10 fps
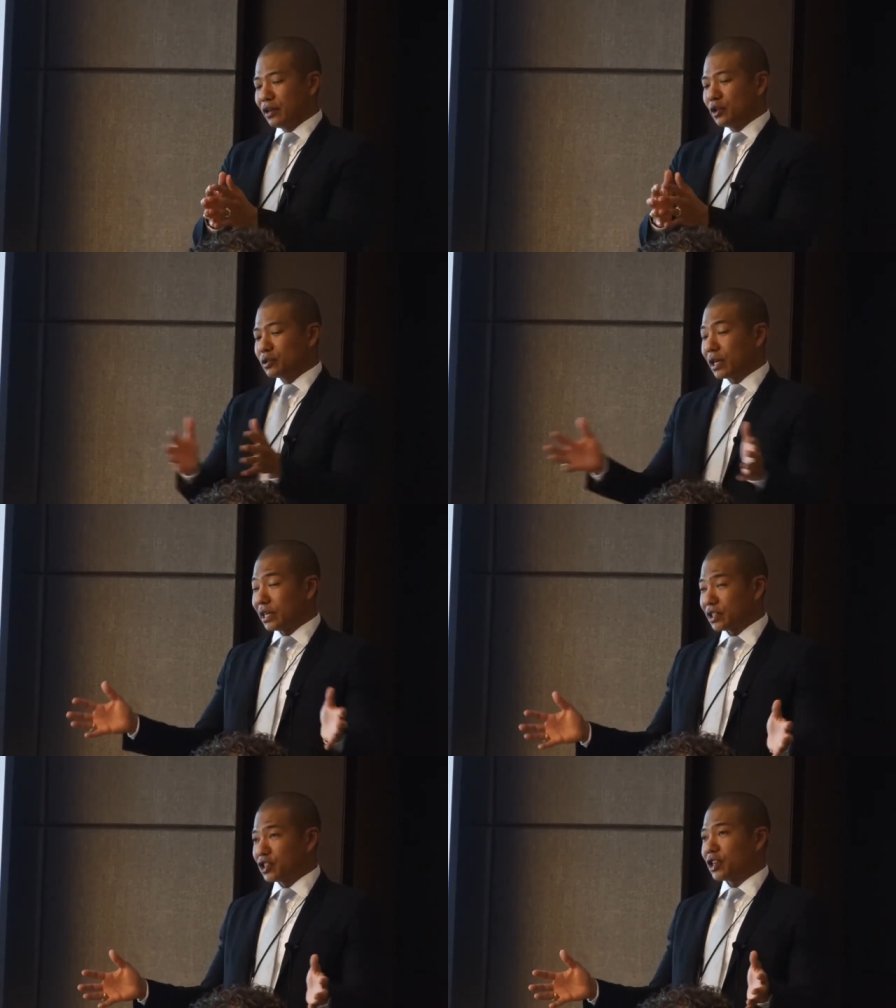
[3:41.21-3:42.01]
use
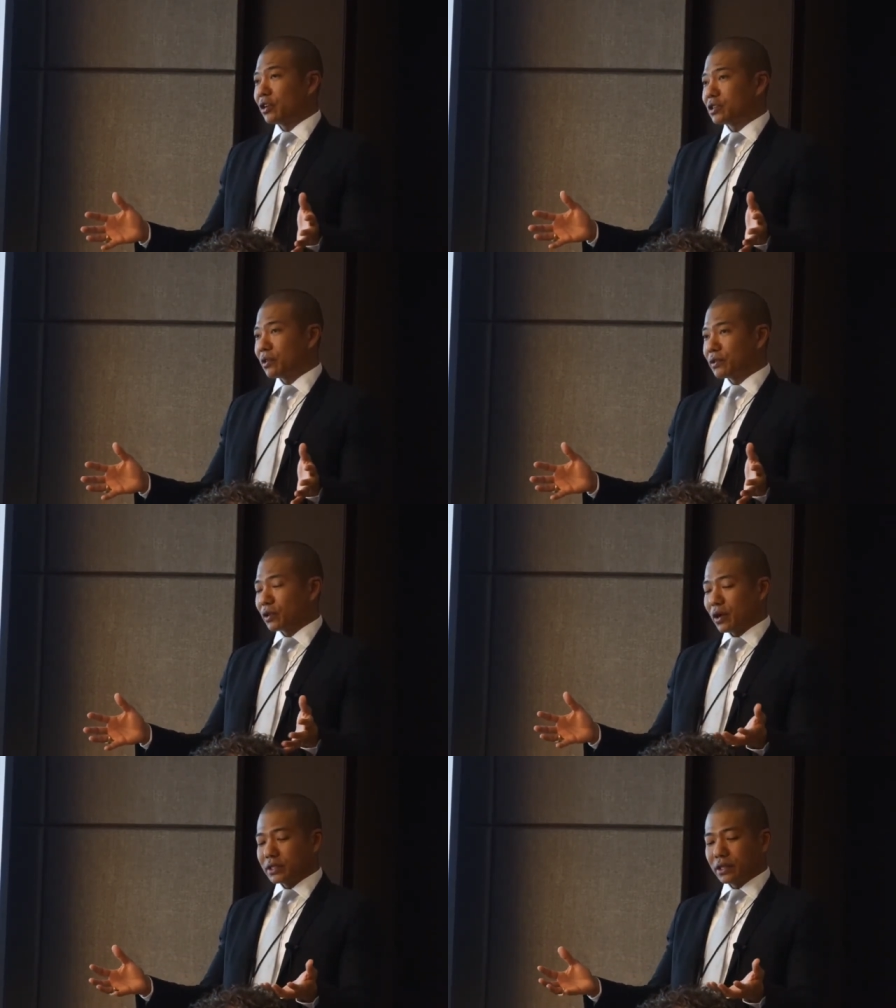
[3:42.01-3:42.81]
that as a shared
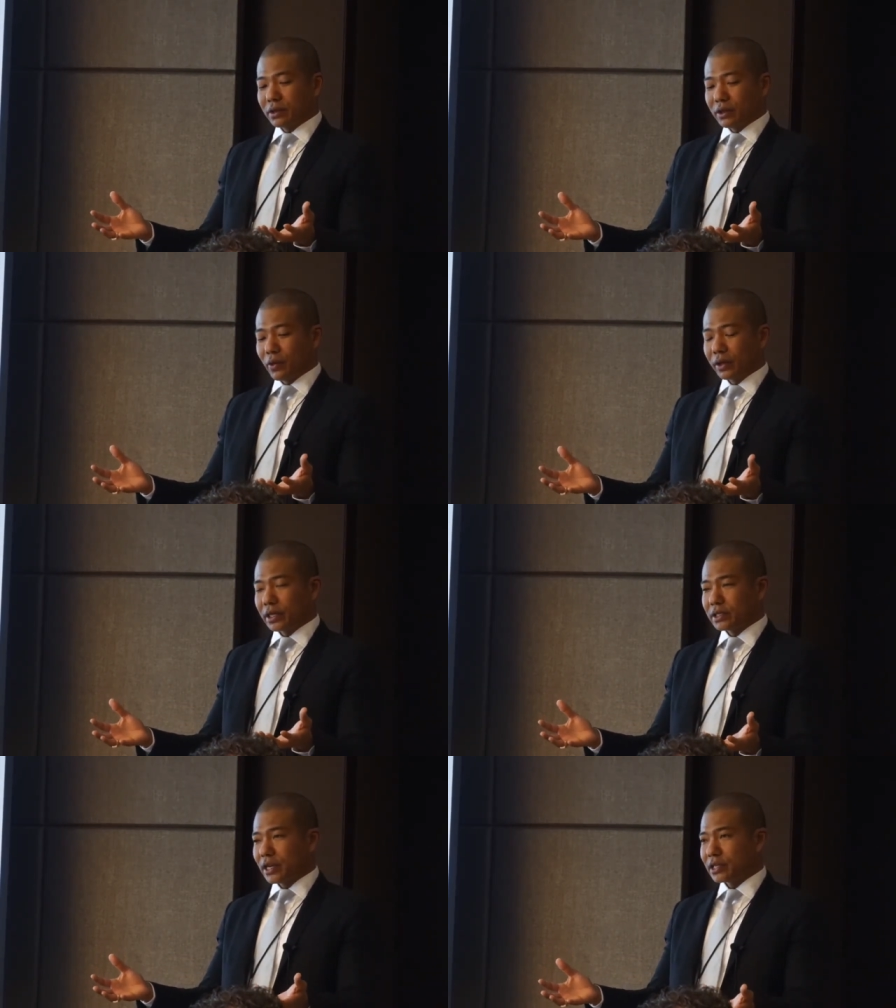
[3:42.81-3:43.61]
service across the
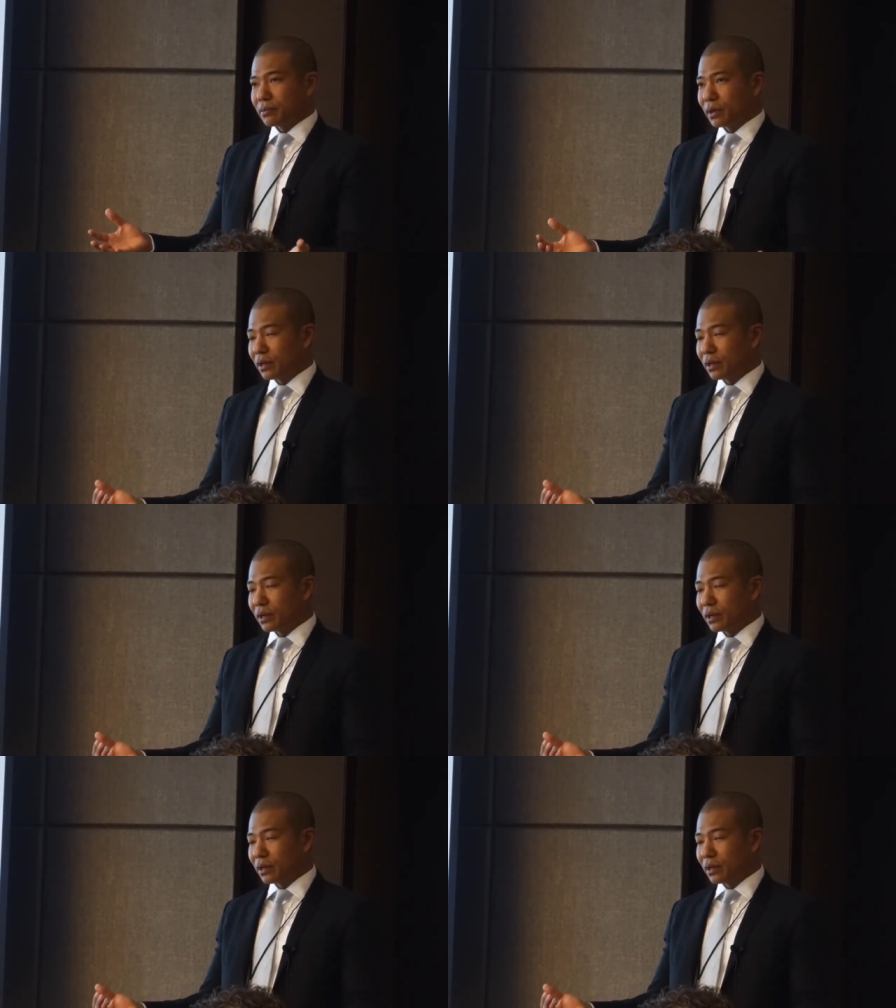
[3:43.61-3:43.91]
organization,